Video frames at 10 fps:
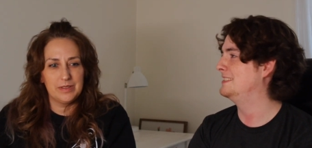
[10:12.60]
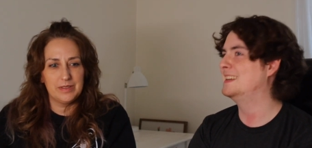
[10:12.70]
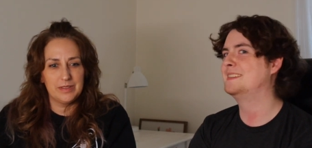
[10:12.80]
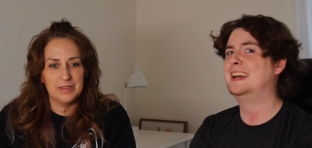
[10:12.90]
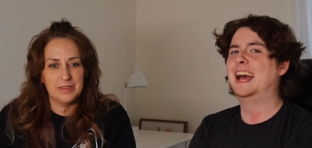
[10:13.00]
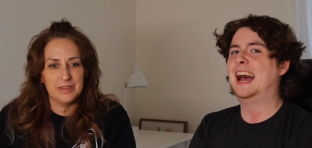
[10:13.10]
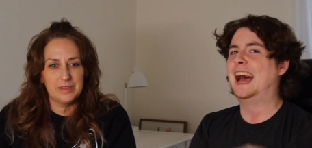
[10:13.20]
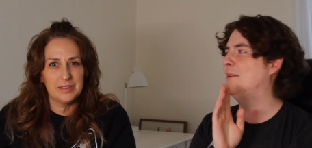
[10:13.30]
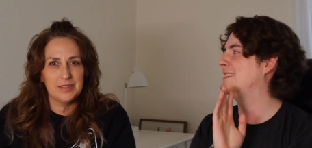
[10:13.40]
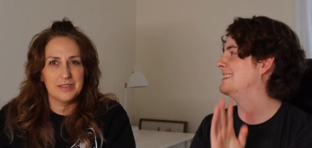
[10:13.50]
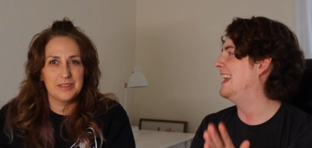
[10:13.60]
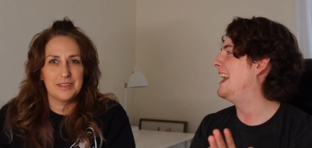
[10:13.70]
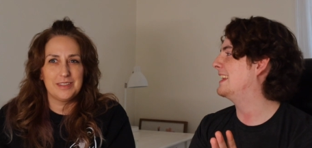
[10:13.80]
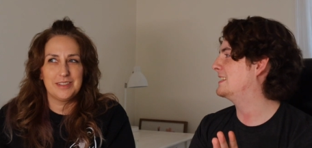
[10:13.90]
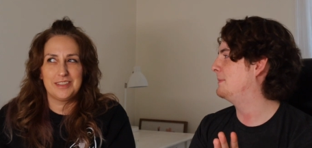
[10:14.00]
Speaker 1: and stuff. I was
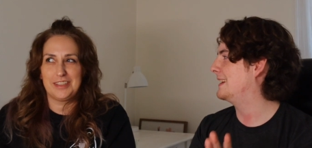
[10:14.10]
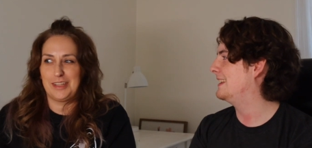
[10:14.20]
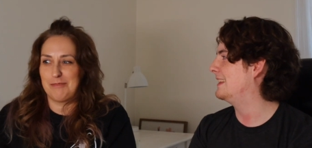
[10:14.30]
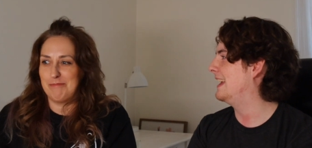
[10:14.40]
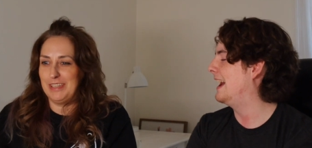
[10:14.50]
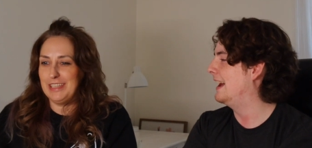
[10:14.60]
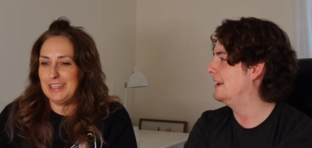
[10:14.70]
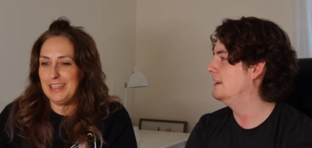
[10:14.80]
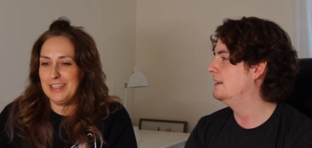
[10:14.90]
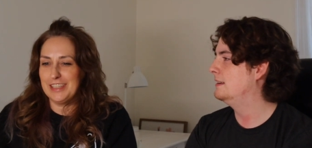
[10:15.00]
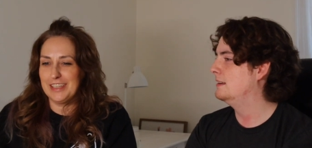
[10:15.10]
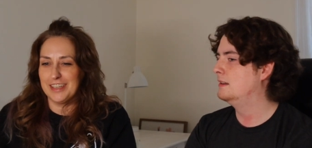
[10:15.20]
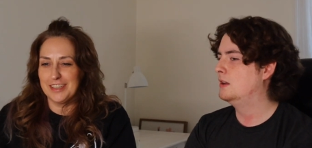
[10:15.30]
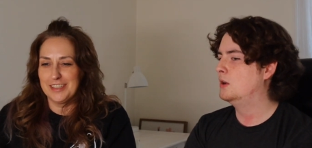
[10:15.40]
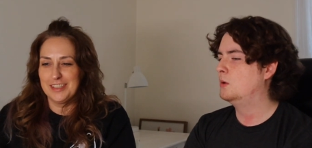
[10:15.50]
not expecting that. Me
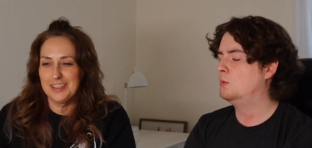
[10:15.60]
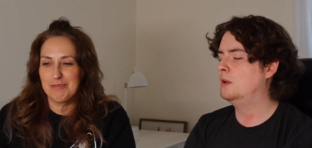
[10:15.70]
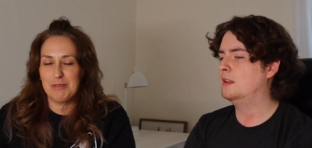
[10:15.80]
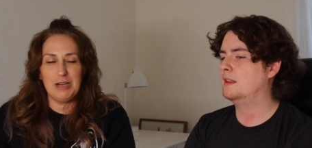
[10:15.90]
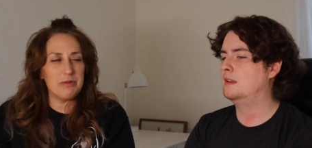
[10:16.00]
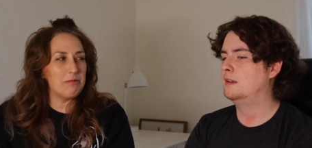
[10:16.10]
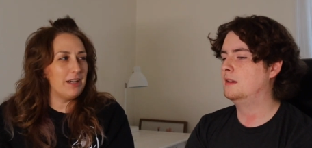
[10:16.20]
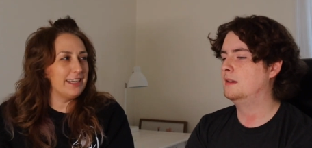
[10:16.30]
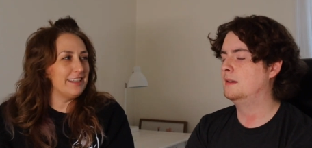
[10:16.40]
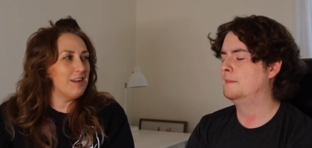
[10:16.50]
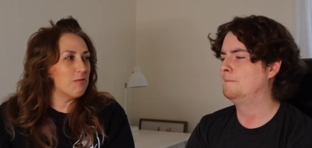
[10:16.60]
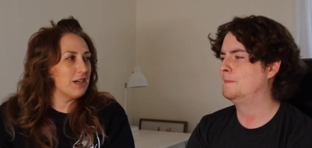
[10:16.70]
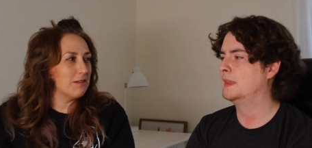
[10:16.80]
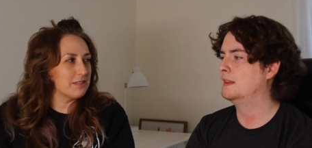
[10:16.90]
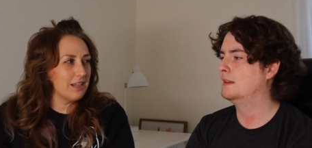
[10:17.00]
either. Well, well we wanted to know where
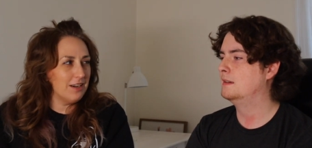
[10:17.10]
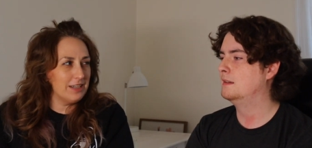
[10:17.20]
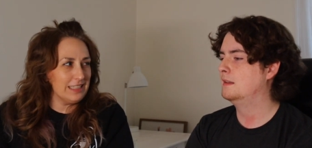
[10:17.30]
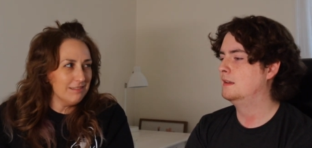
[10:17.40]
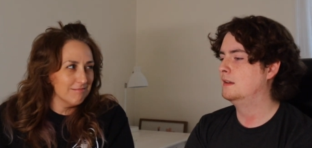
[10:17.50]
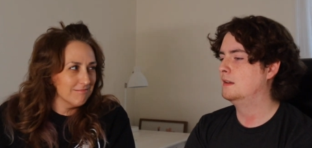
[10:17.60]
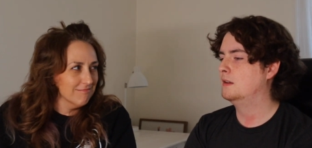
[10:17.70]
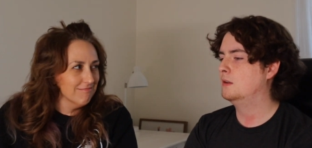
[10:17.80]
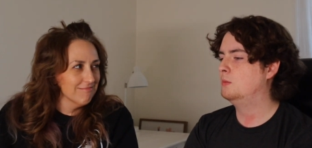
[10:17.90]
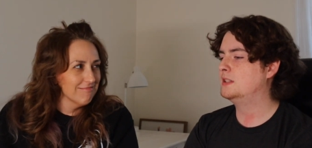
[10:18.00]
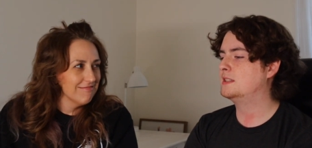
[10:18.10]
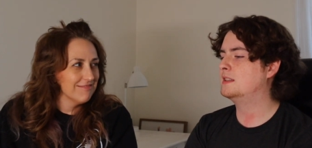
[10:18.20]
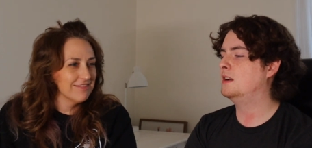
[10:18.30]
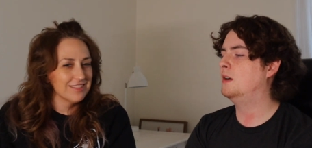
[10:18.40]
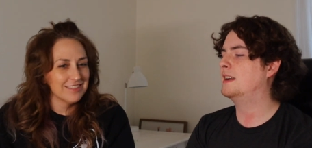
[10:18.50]
I was going. What's
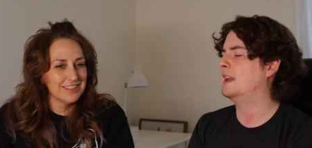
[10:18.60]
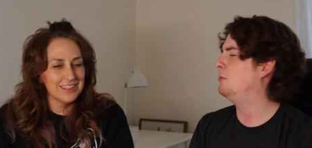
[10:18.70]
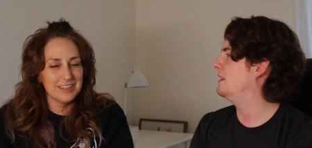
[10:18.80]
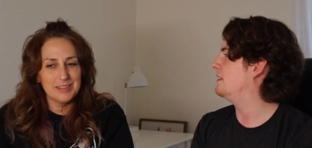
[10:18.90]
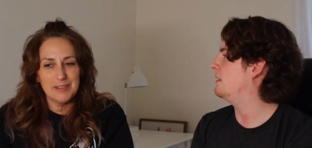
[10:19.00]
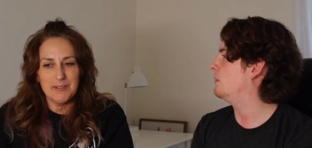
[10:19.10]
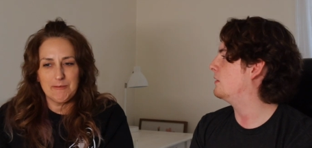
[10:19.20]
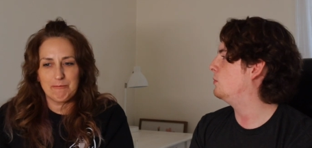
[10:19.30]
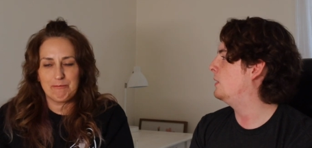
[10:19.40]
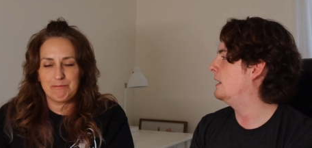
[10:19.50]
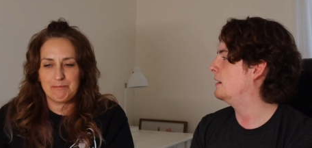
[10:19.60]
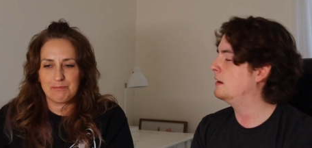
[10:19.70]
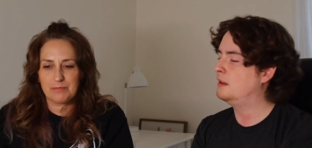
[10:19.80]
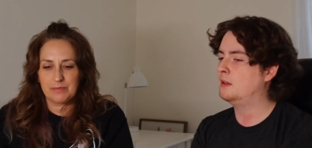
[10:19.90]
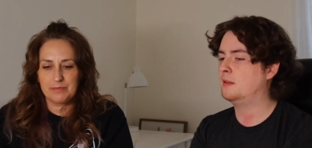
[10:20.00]
so okay? Well, this is what's
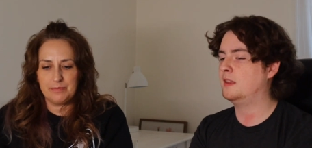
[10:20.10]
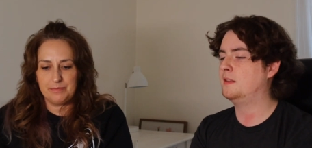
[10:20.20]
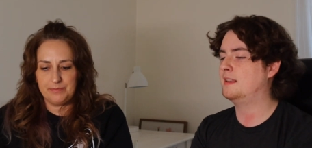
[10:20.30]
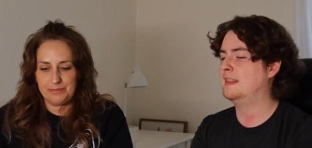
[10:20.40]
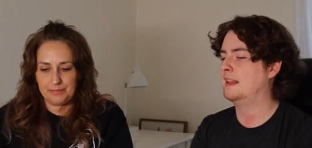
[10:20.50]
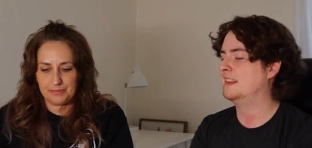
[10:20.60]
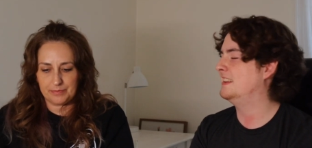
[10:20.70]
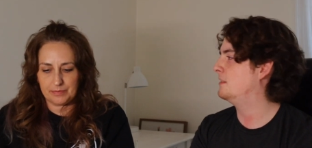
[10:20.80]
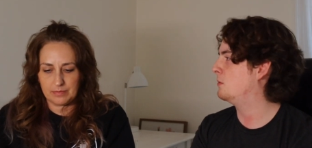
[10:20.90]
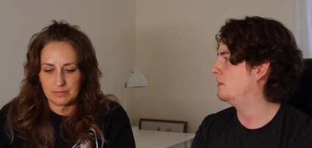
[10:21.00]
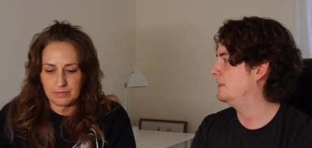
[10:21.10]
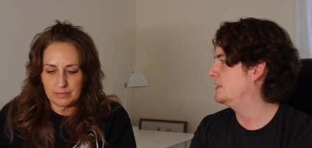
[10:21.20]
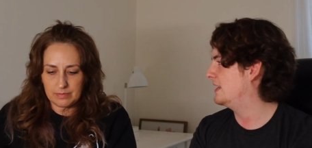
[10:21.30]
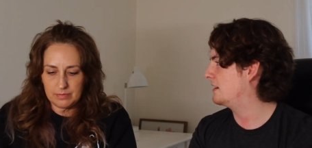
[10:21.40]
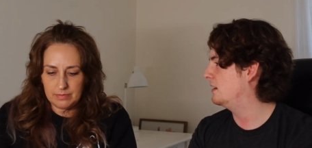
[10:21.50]
weird. You you said that thing at the
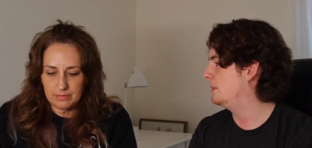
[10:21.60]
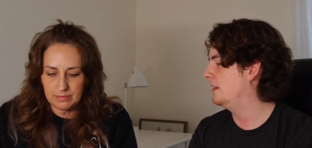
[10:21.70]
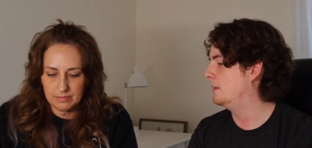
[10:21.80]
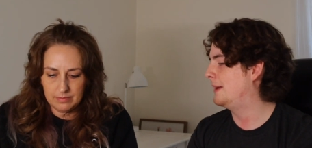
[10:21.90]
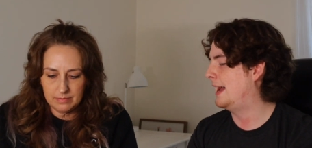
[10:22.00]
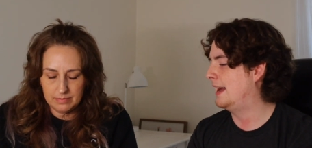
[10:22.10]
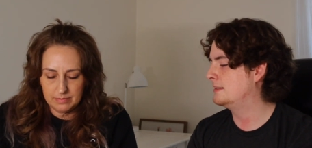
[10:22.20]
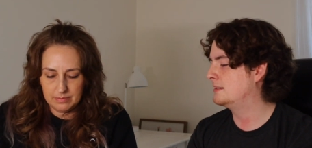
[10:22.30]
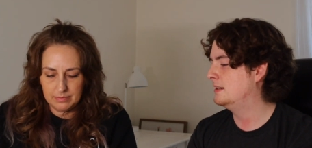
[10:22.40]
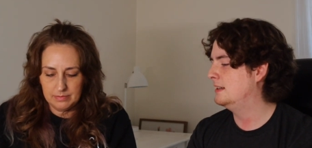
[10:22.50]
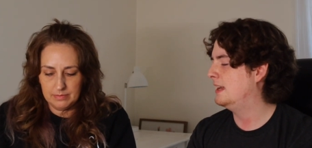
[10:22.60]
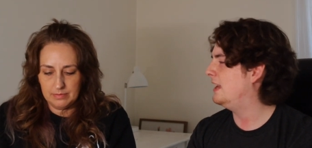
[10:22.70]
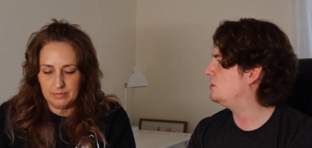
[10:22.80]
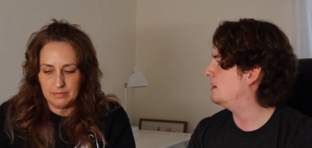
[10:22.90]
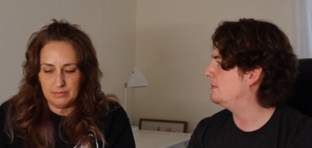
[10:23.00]
orphanage that could have been in the past.
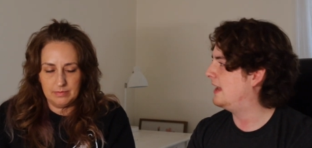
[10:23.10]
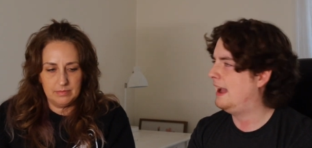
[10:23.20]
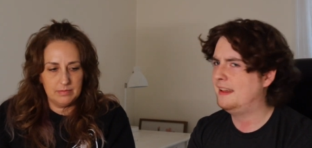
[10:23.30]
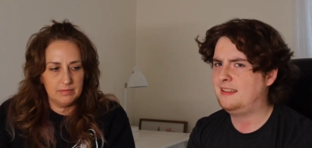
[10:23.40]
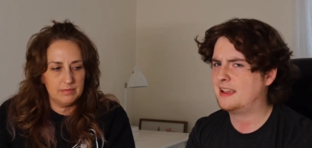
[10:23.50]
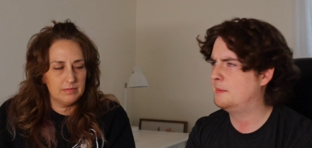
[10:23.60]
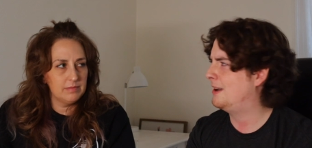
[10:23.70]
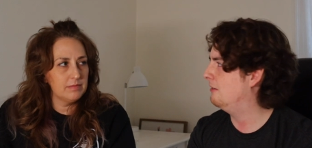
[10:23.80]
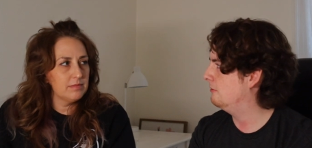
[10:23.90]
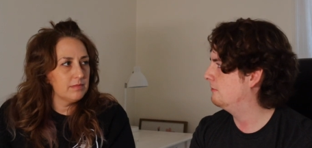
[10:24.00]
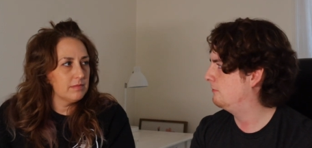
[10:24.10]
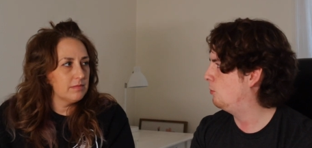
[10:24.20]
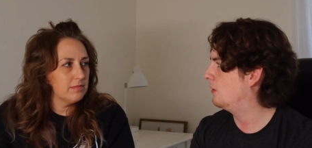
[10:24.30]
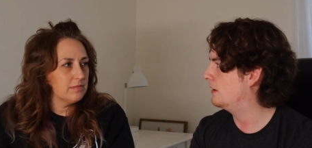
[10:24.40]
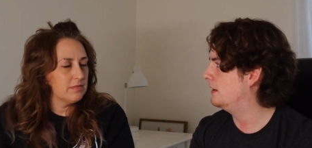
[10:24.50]
It jumped ahead like about
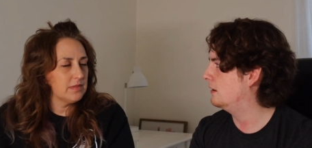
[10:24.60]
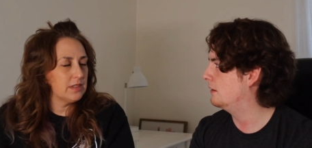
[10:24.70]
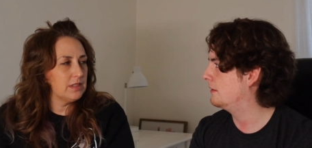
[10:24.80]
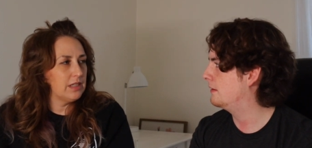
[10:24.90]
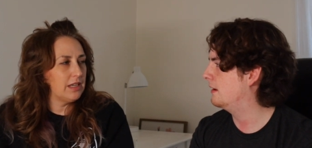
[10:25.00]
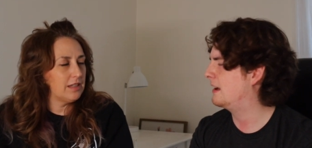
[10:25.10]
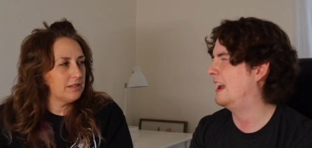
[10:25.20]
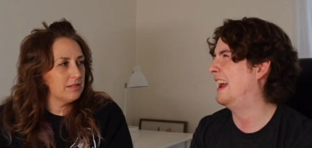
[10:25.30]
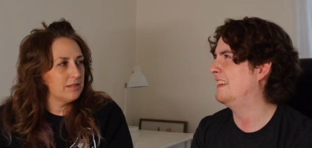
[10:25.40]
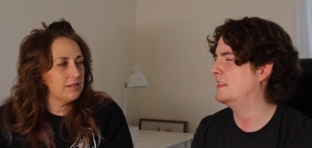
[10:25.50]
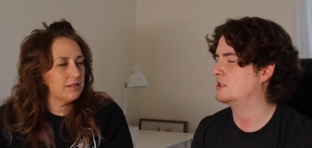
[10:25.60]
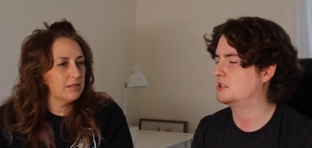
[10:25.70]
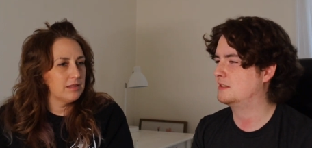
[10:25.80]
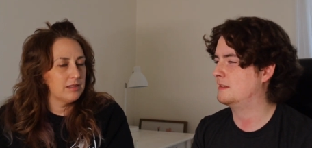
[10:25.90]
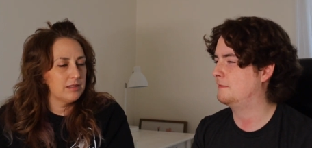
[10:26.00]
four years. Yeah. Okay, I think the
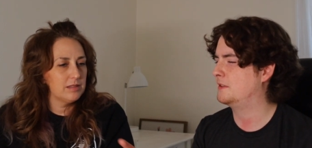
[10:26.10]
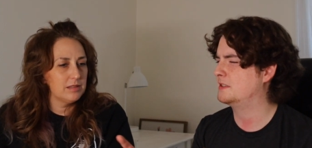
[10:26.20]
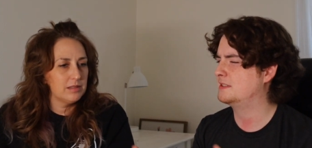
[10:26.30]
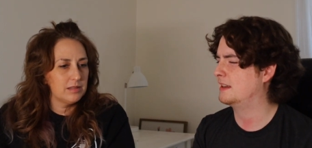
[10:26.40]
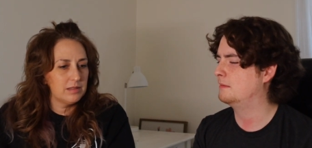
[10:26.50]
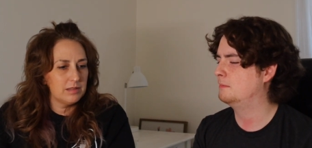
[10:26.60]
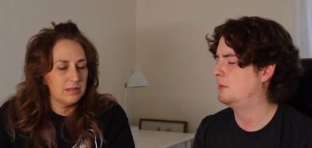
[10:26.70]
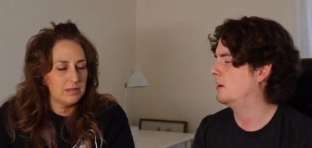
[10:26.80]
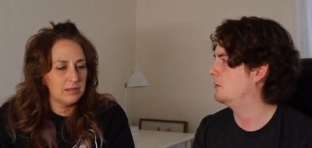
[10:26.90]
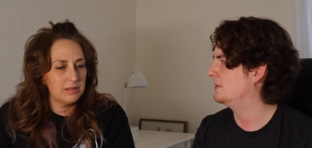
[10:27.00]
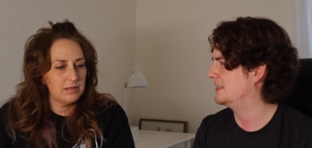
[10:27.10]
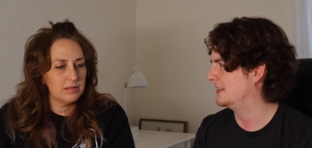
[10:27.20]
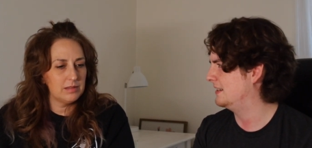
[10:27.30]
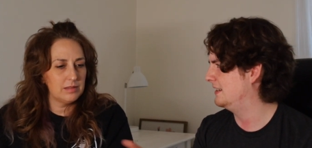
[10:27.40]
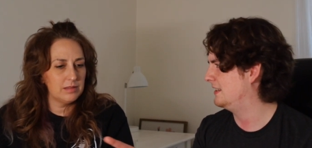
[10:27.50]
the first like part was
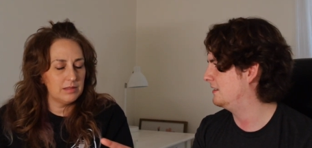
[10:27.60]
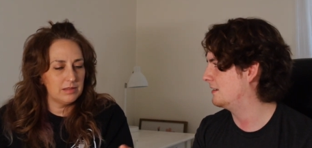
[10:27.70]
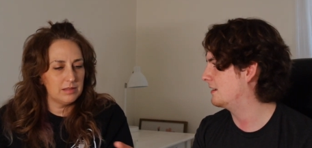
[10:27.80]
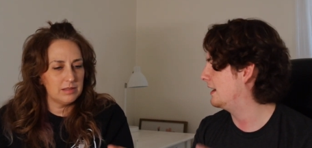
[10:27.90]
like a year